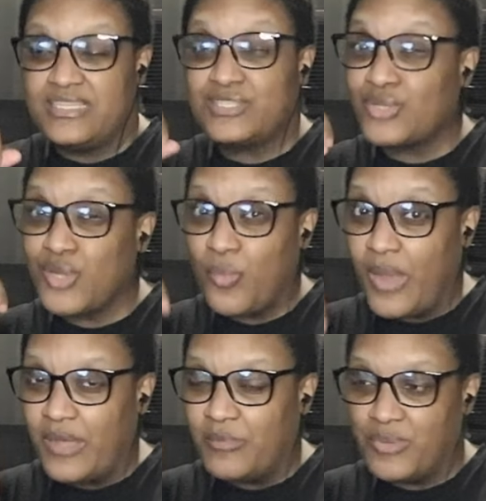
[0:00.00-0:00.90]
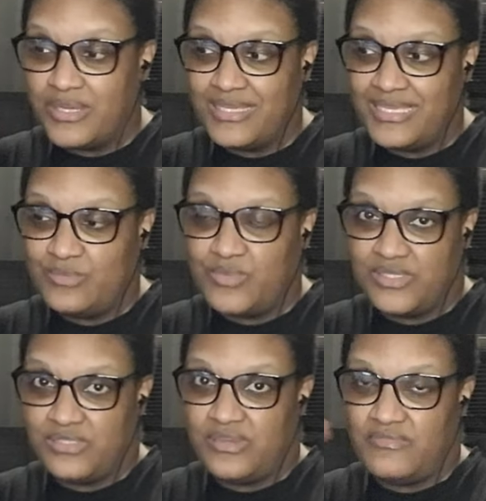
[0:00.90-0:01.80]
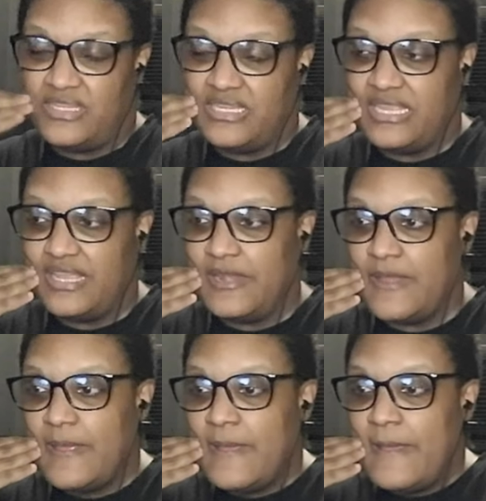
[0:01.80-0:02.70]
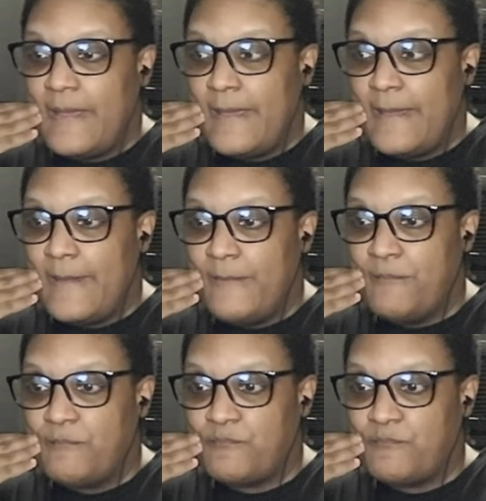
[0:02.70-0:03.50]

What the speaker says: It took a while, but it was served in the end. And